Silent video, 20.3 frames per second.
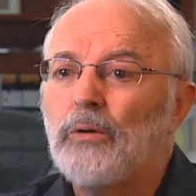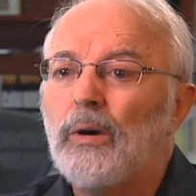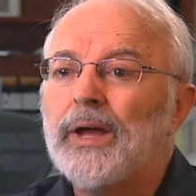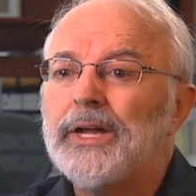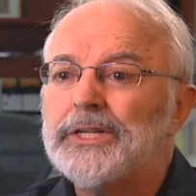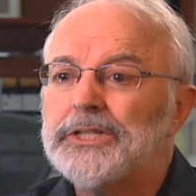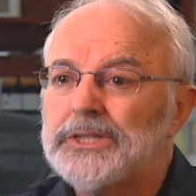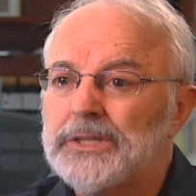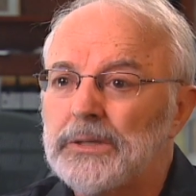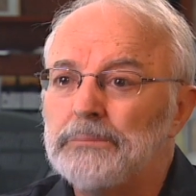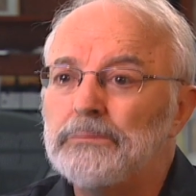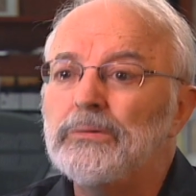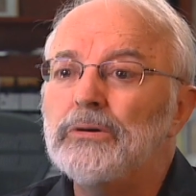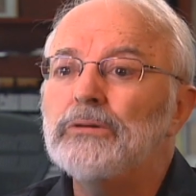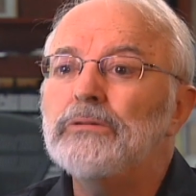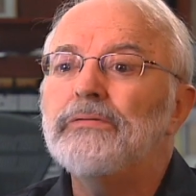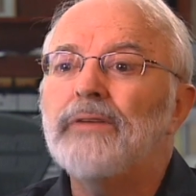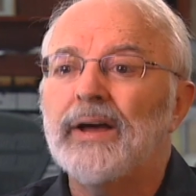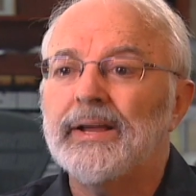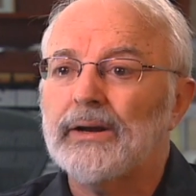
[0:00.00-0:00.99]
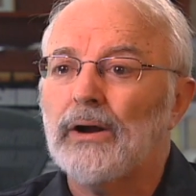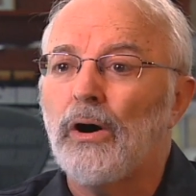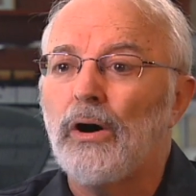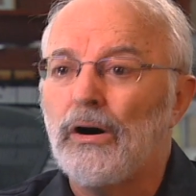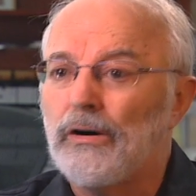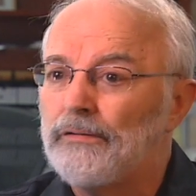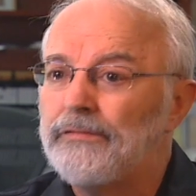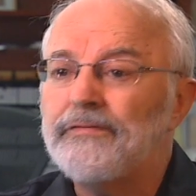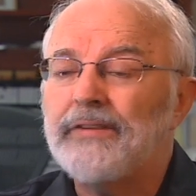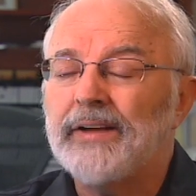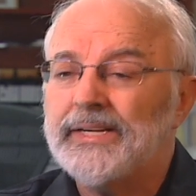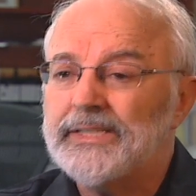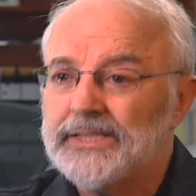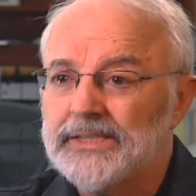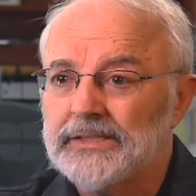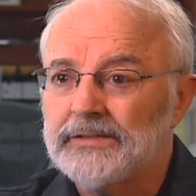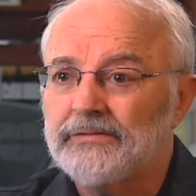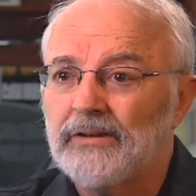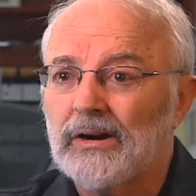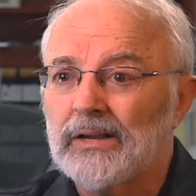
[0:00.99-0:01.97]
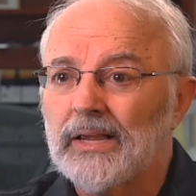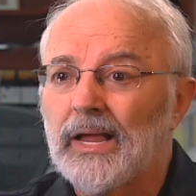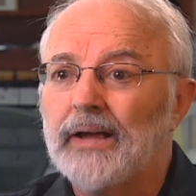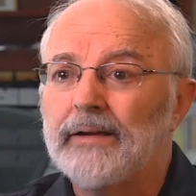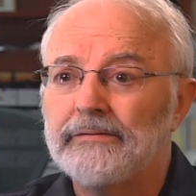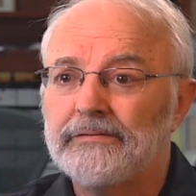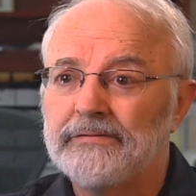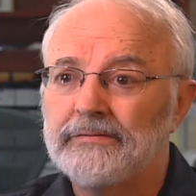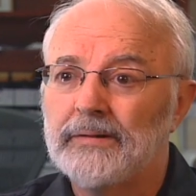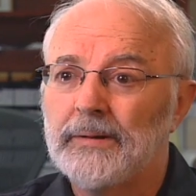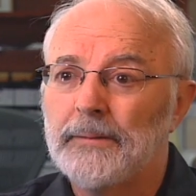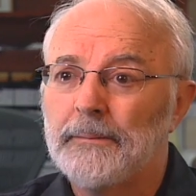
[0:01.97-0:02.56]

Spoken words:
ways to move at all phases of our life.